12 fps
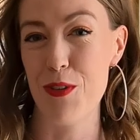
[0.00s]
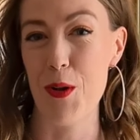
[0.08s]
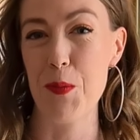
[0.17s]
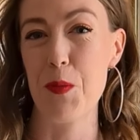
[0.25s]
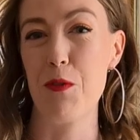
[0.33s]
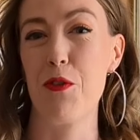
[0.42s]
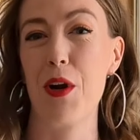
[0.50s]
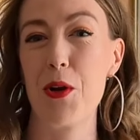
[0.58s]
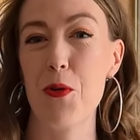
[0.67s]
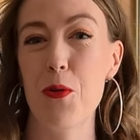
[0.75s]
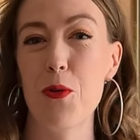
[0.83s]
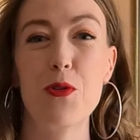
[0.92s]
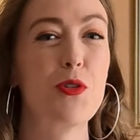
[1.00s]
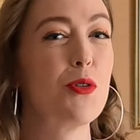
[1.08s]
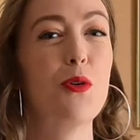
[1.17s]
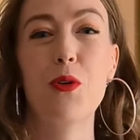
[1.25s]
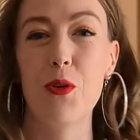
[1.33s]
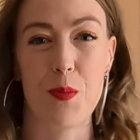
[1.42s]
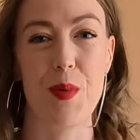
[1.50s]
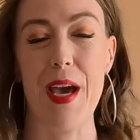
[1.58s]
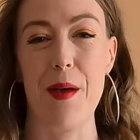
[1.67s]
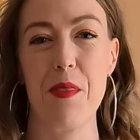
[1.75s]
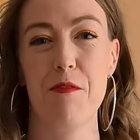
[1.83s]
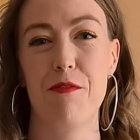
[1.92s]
filmed before I go so
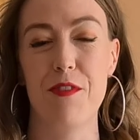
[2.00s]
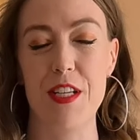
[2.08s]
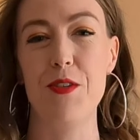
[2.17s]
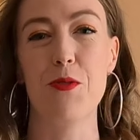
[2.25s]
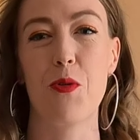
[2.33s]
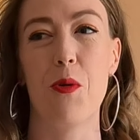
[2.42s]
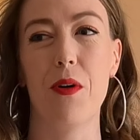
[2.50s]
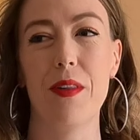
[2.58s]
yeah the video,